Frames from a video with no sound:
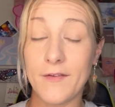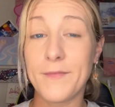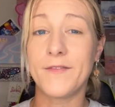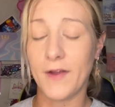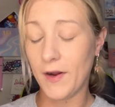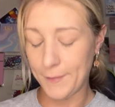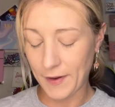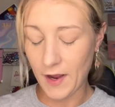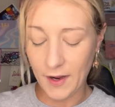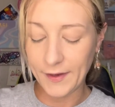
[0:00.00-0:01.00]
have been very
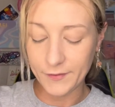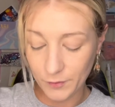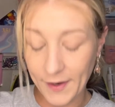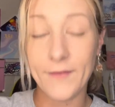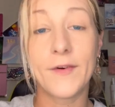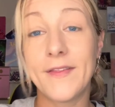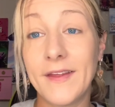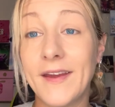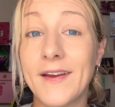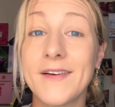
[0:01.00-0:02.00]
behind on
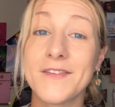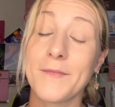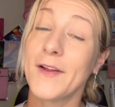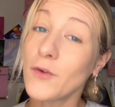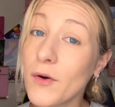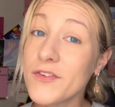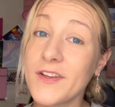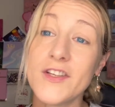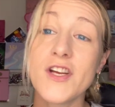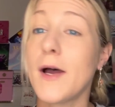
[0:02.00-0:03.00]
everything because of my dog
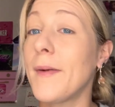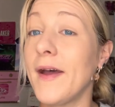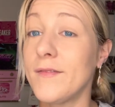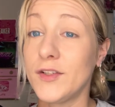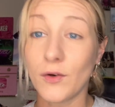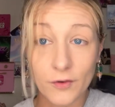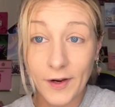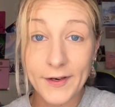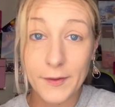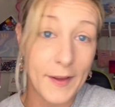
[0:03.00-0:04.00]
sitting job. I have a dog
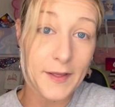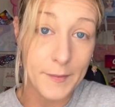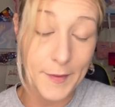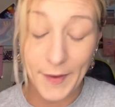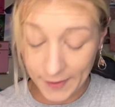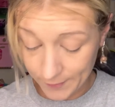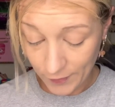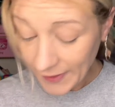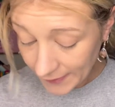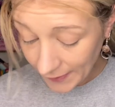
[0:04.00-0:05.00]
right here making me pet him right